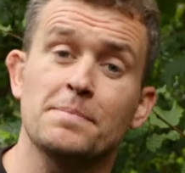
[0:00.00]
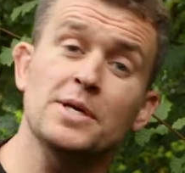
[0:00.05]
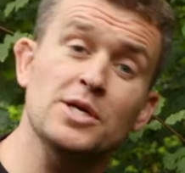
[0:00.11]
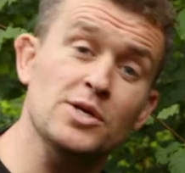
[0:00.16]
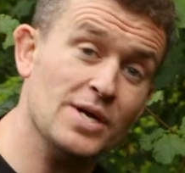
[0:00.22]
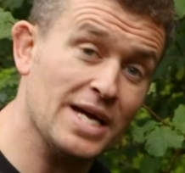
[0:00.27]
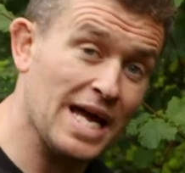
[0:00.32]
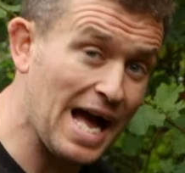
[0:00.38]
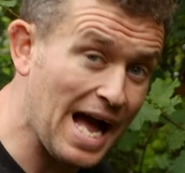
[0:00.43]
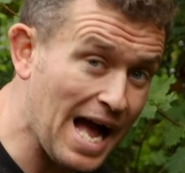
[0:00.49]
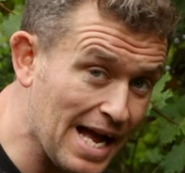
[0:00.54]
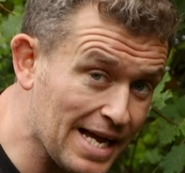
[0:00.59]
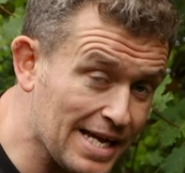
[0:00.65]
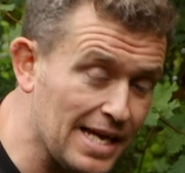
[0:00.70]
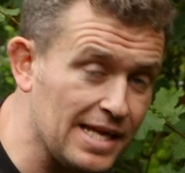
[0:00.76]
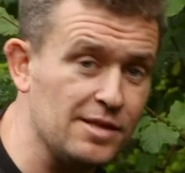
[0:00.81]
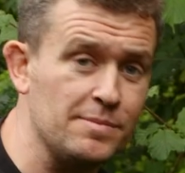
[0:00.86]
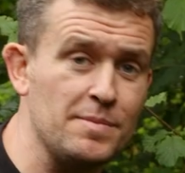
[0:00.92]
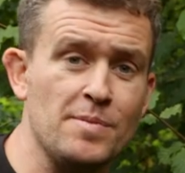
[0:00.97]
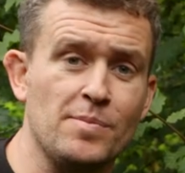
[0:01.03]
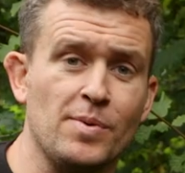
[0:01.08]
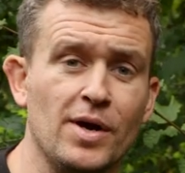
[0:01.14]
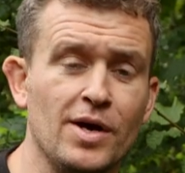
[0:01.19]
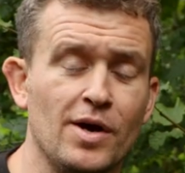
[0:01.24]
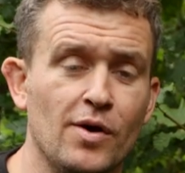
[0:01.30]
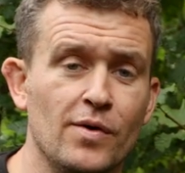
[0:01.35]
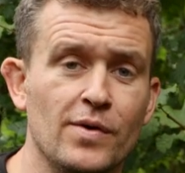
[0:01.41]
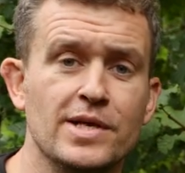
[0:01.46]
but you can get them in
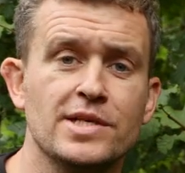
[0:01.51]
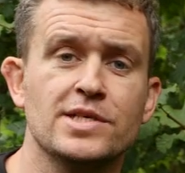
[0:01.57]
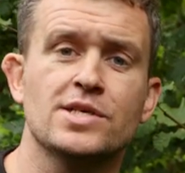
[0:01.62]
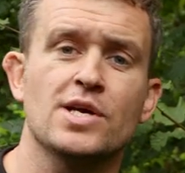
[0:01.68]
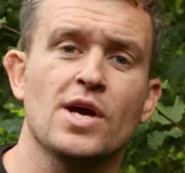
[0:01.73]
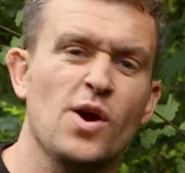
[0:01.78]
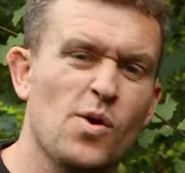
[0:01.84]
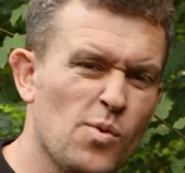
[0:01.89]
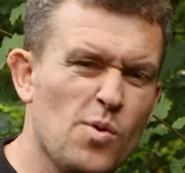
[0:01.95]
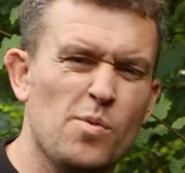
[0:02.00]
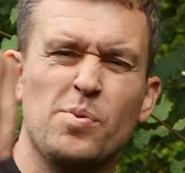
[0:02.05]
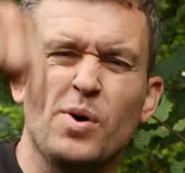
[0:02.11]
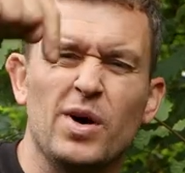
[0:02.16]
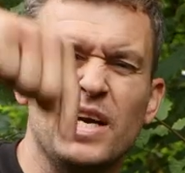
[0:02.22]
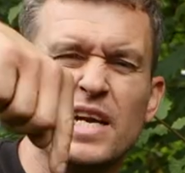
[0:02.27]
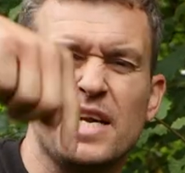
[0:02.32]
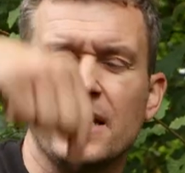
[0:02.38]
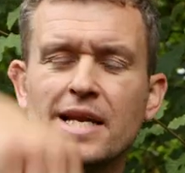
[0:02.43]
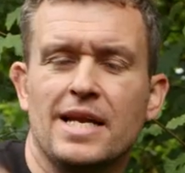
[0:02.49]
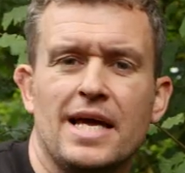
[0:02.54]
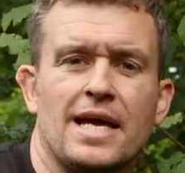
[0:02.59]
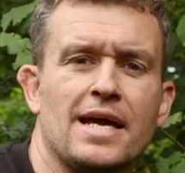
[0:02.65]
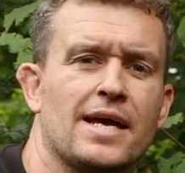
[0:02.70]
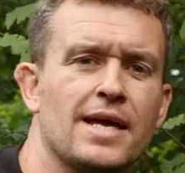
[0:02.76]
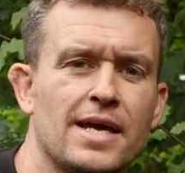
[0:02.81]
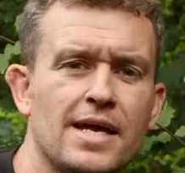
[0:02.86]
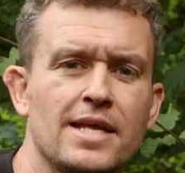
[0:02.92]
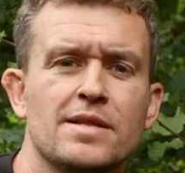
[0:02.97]
bright orange. We'll put a little
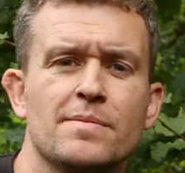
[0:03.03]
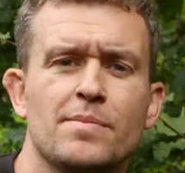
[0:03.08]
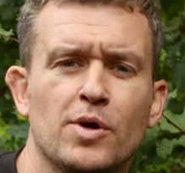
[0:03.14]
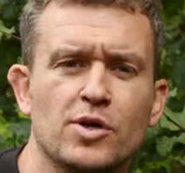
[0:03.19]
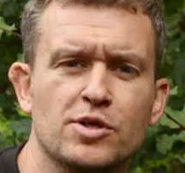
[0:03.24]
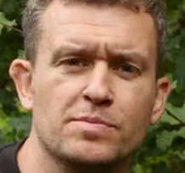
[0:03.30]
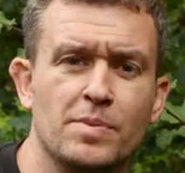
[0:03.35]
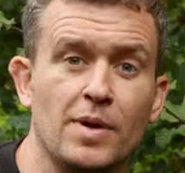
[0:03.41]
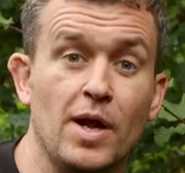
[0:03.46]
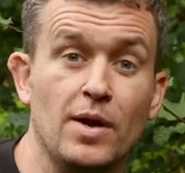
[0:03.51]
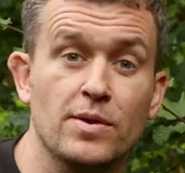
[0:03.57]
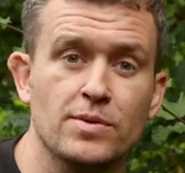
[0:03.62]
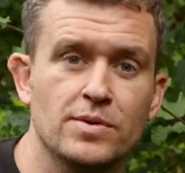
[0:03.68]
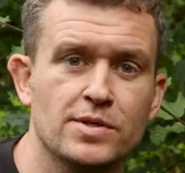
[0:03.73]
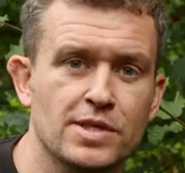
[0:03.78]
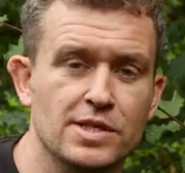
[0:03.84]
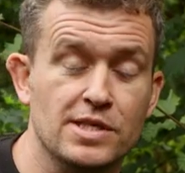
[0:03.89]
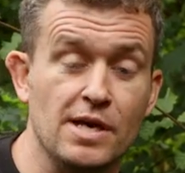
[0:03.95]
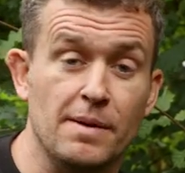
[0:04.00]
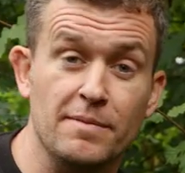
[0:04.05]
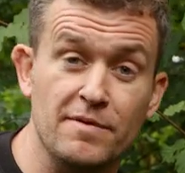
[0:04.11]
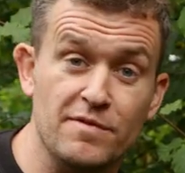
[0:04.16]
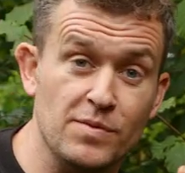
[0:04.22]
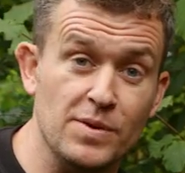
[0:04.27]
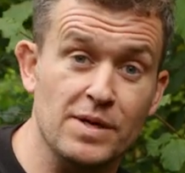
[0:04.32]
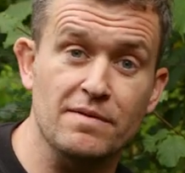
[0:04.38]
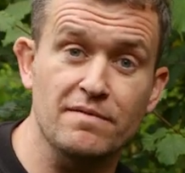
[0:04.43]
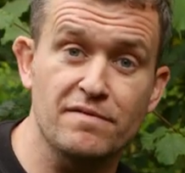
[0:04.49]
link in the box below to some
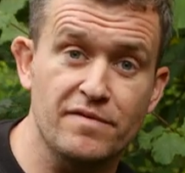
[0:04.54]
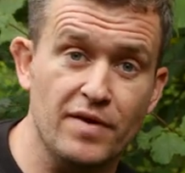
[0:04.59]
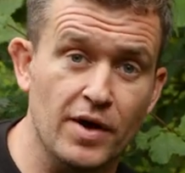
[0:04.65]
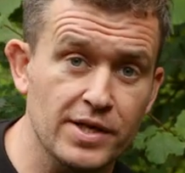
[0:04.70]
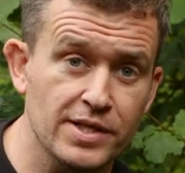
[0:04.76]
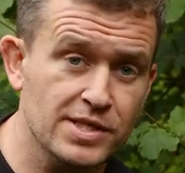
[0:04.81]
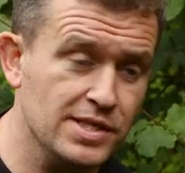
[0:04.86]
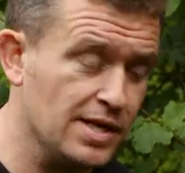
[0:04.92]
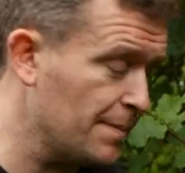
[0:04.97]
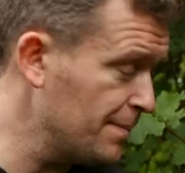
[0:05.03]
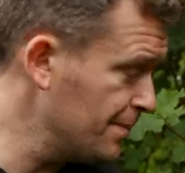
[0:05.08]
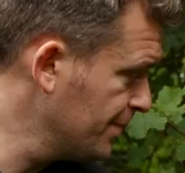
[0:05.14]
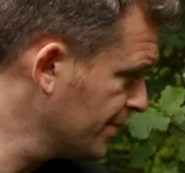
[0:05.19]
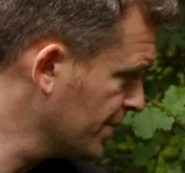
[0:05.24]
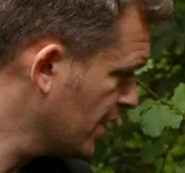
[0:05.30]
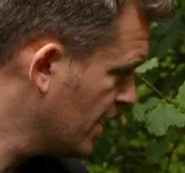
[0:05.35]
if we can find some.